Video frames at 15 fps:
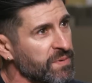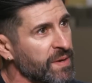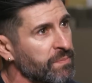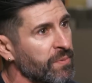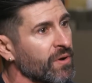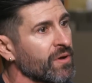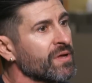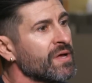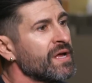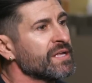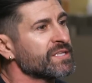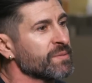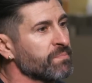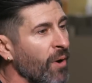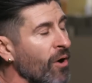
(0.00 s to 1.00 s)
people
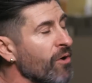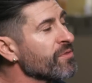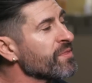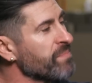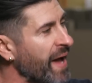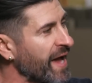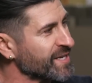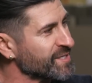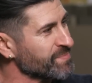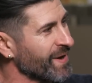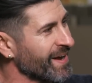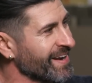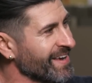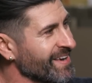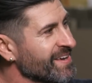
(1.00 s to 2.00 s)
to borrow the bank's
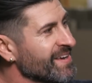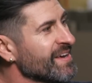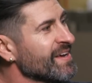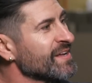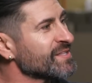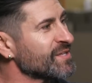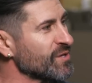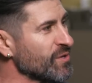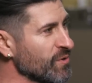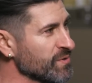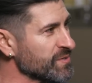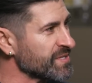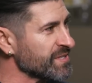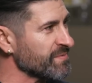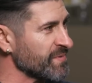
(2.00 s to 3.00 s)
money, to
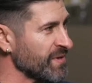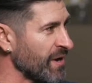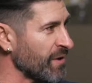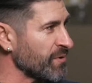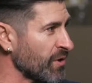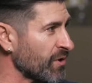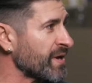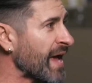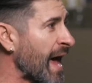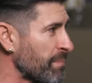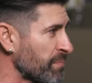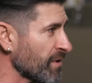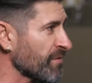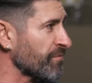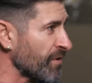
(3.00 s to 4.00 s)
use, your
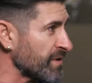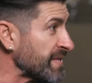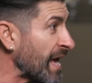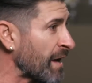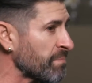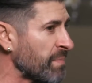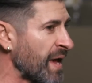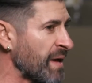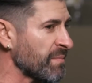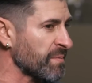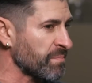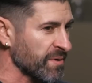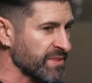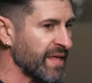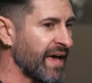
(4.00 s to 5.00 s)
capital for a down payment,
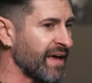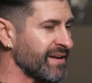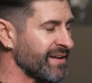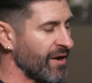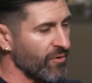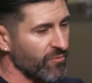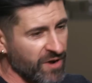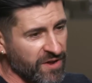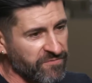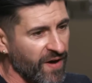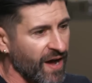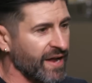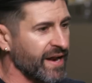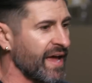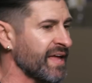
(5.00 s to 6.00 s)
but then,
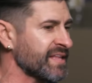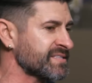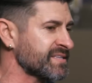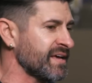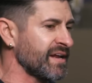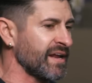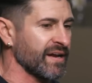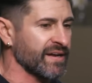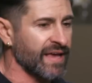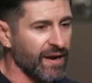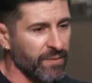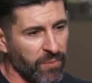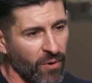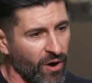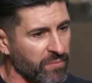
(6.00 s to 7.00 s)
refinance it and get
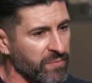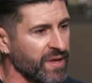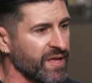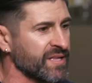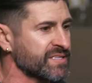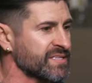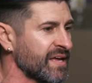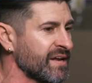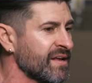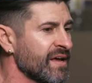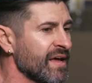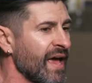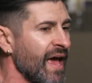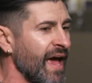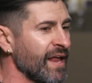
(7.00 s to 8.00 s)
apartments and
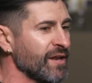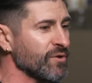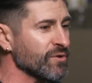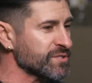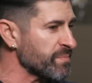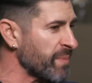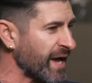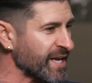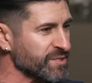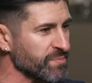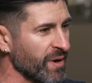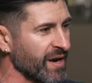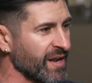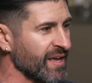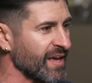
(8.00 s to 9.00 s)
use the bank's
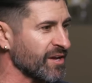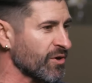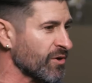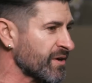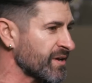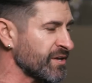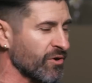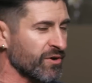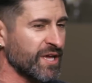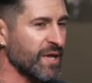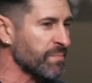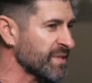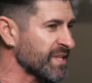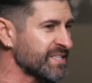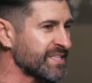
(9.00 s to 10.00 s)
money and you're
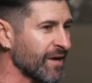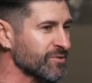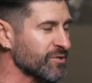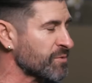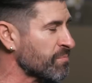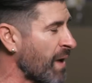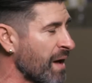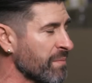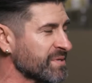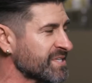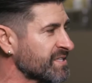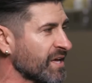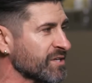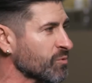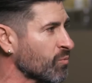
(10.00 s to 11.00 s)
keeping the delta. The problem is
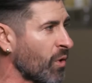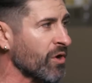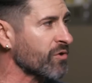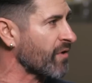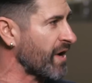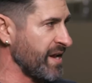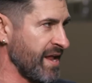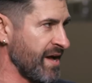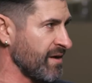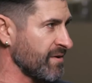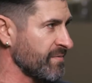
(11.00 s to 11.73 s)
it doesn't work right now.